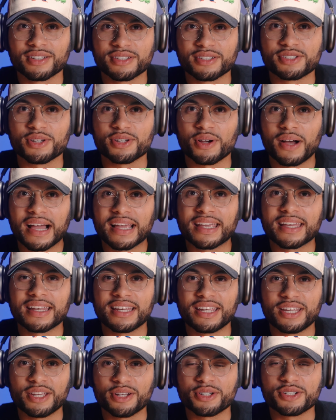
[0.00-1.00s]
So I can
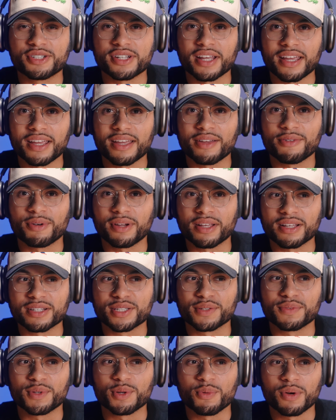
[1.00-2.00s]
hear Jay
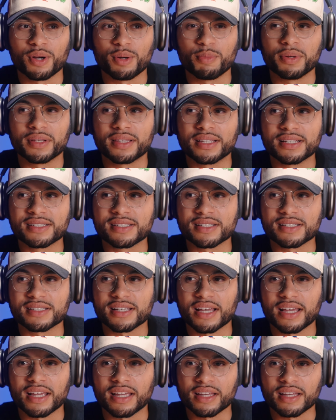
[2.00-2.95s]
relatively well, but this is